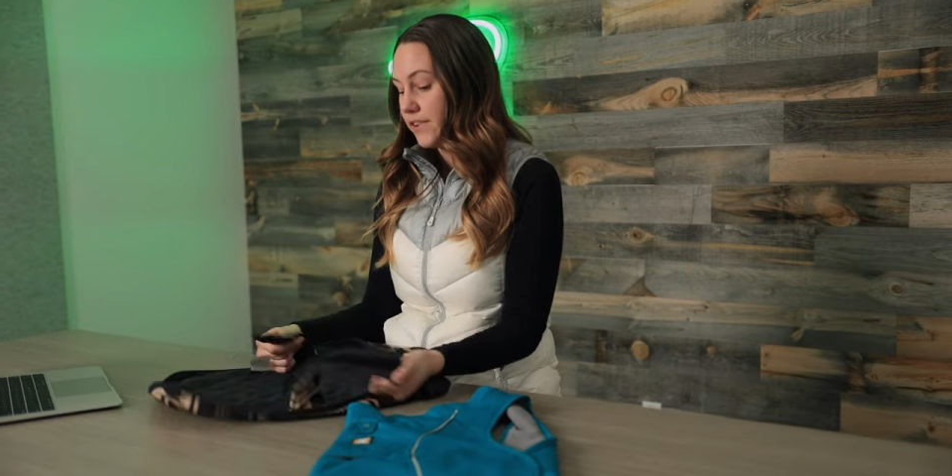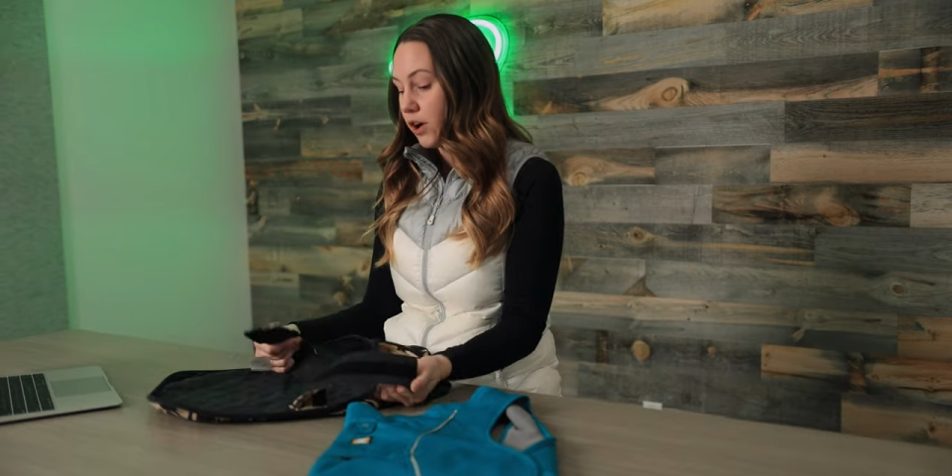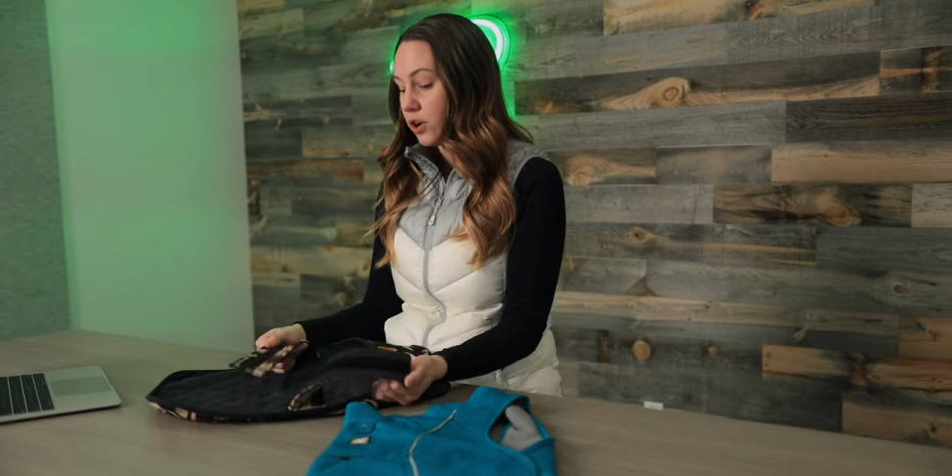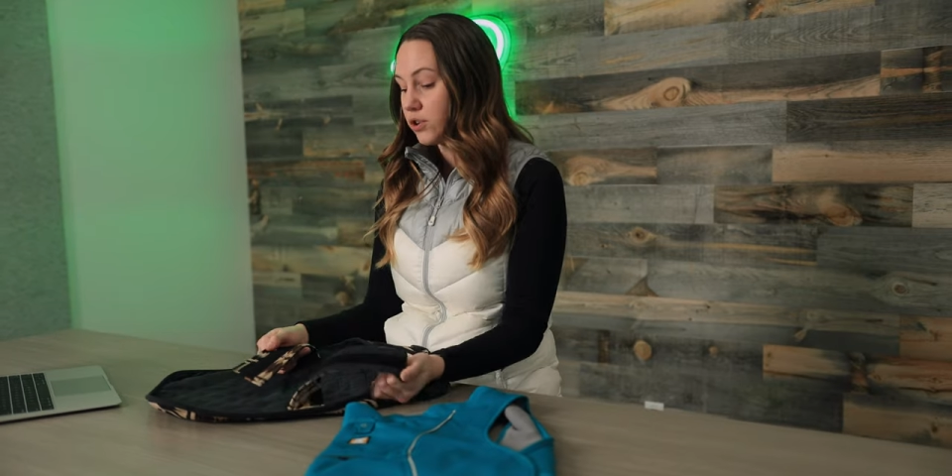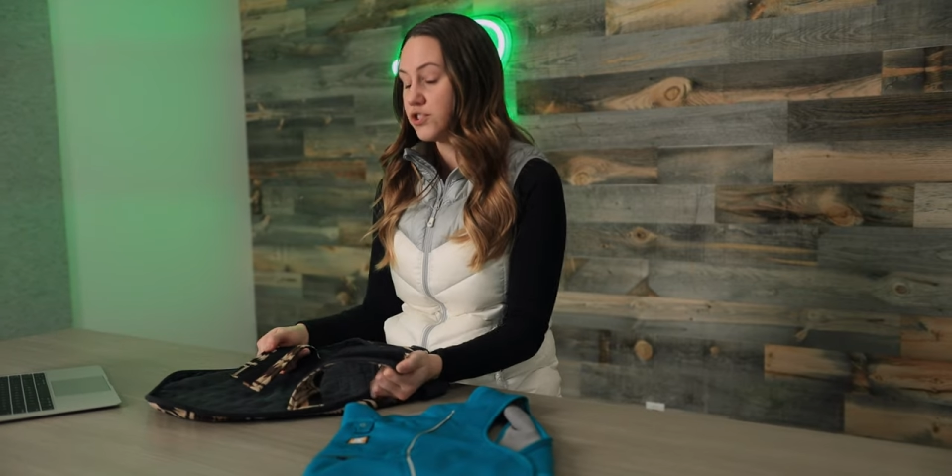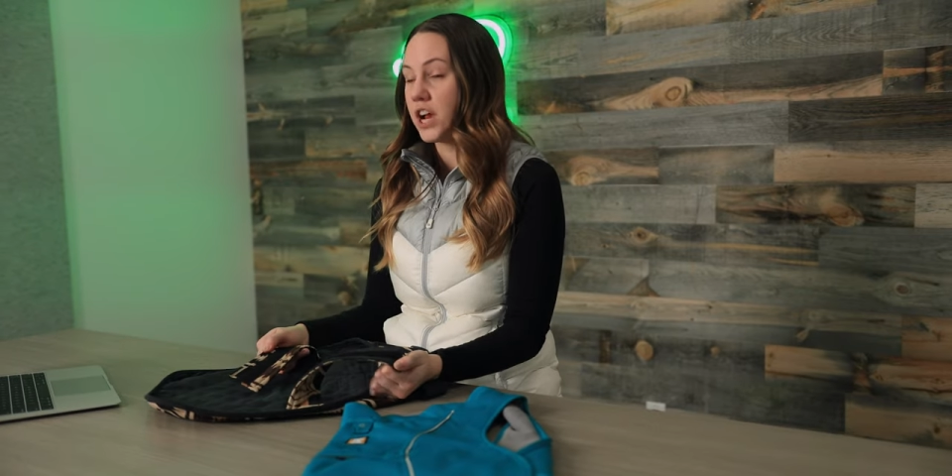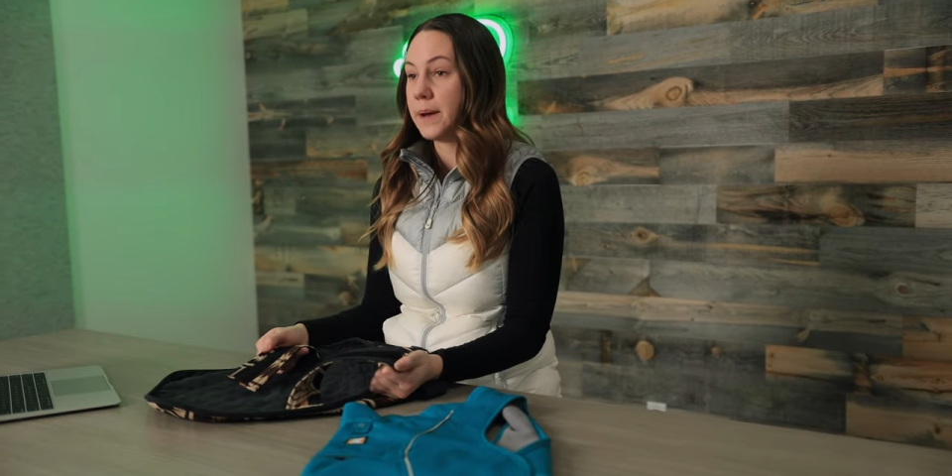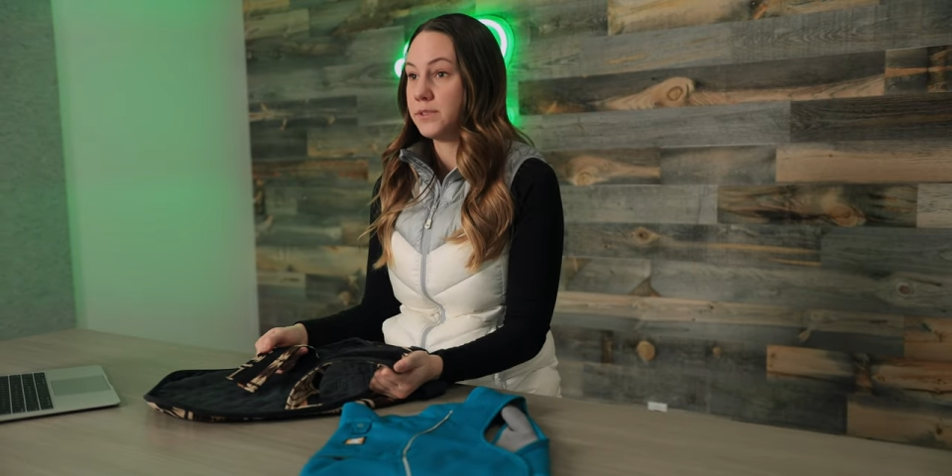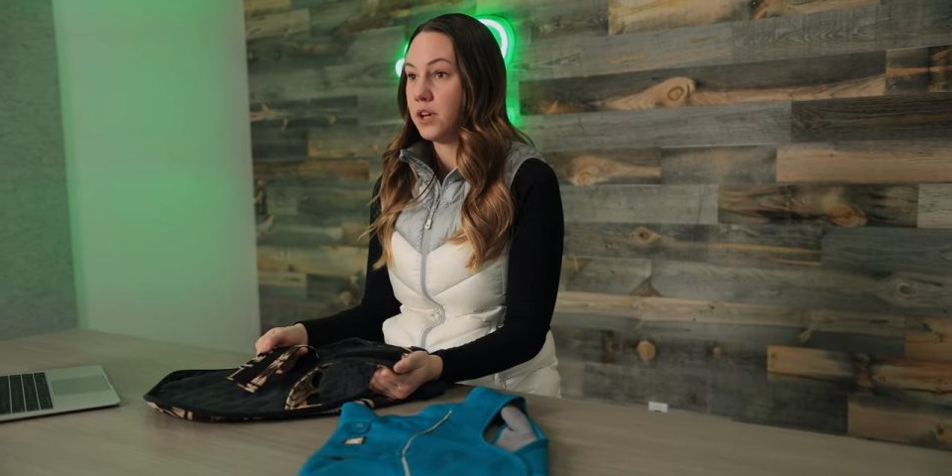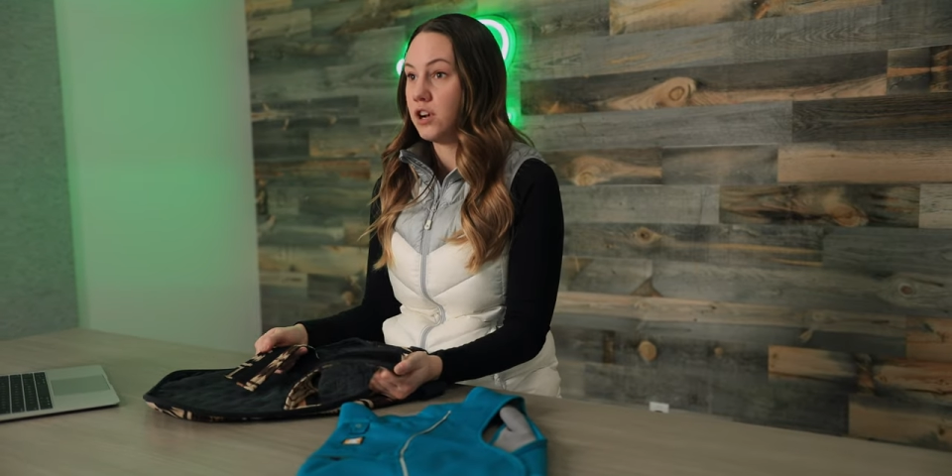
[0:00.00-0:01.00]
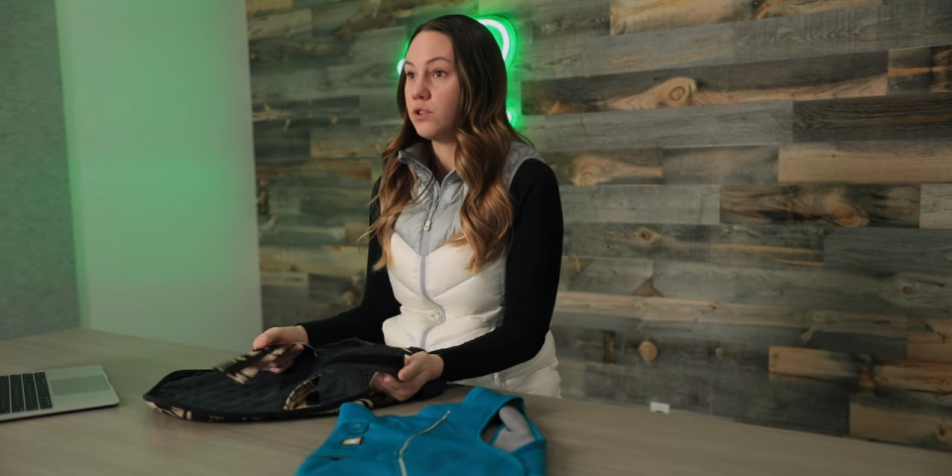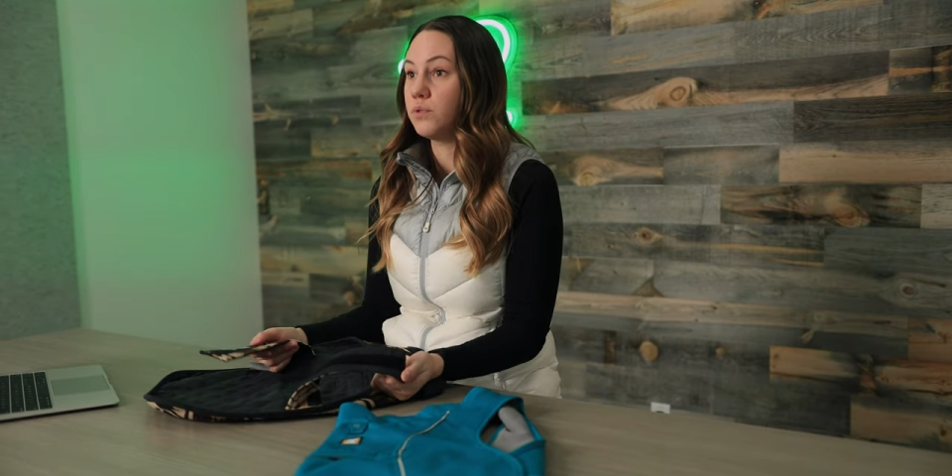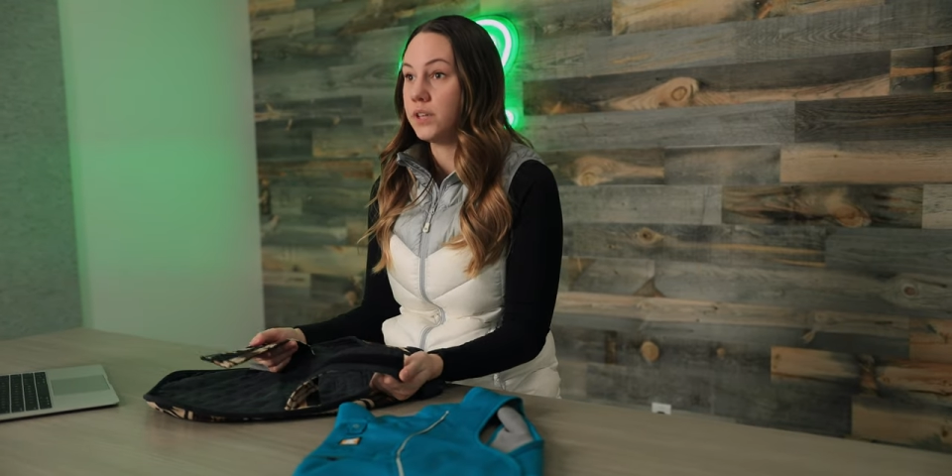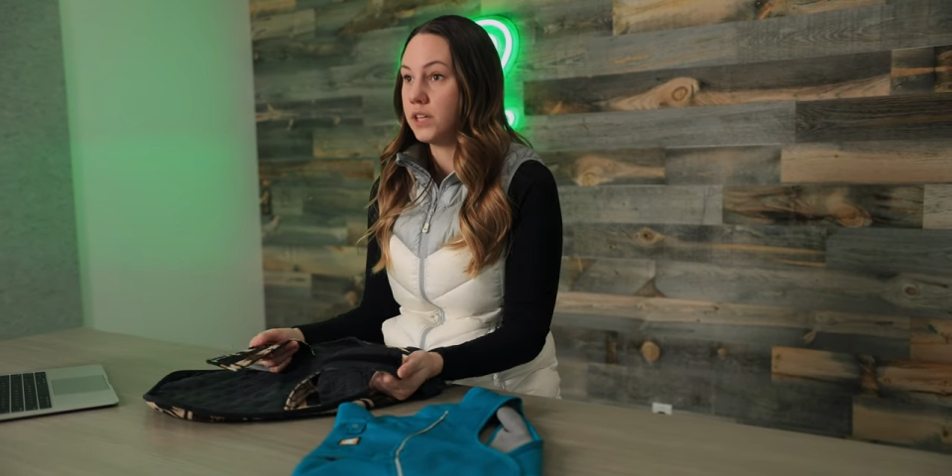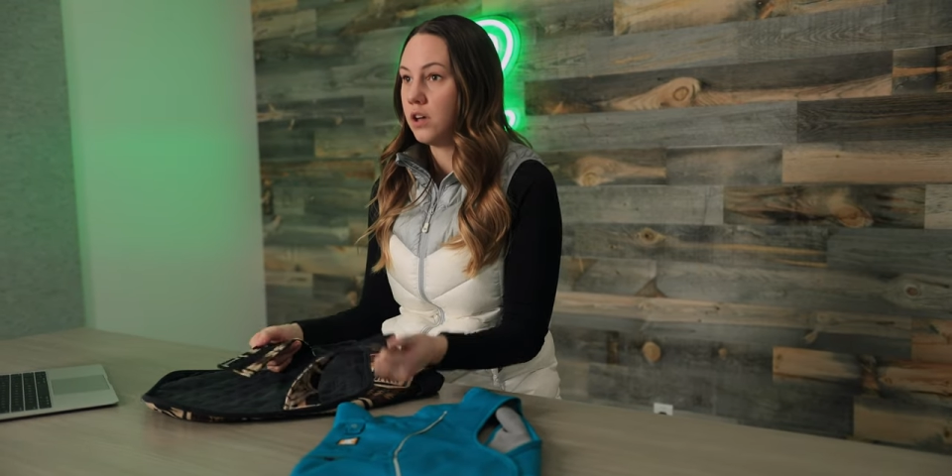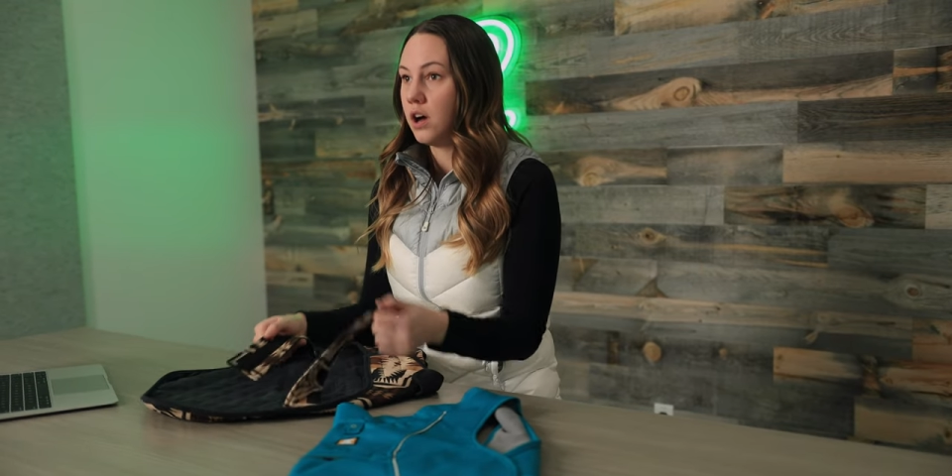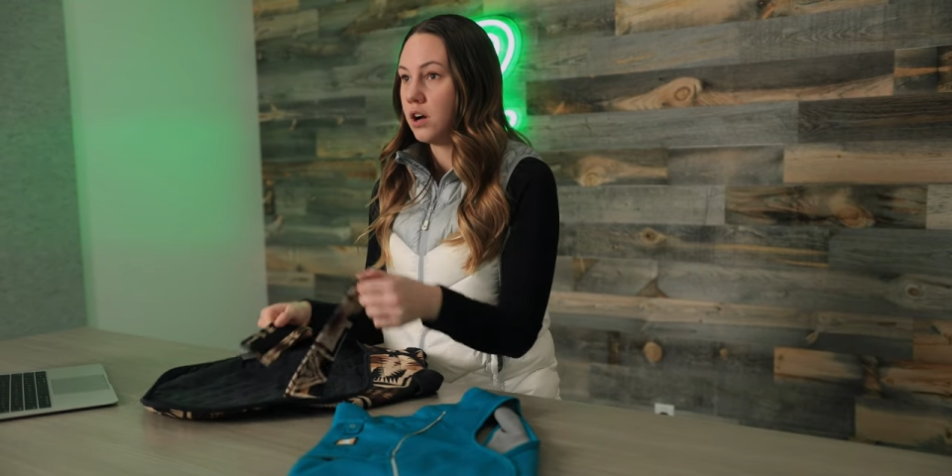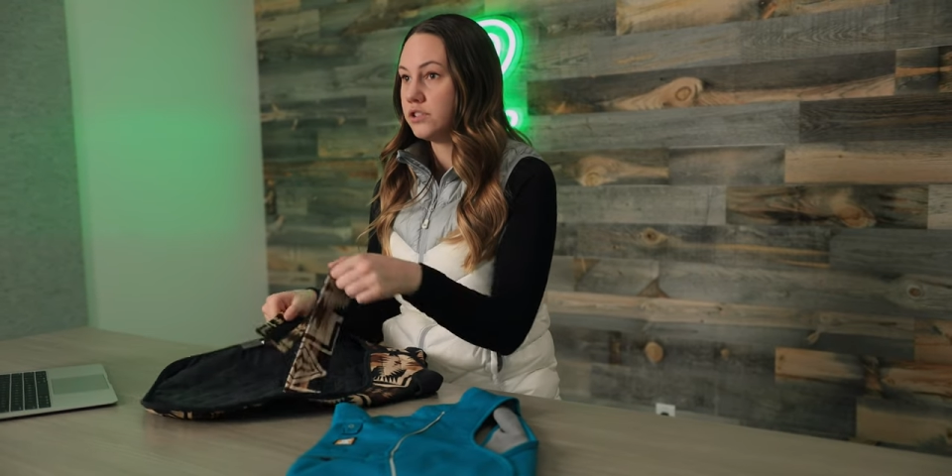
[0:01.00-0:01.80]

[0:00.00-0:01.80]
Velcro straps on it are really long,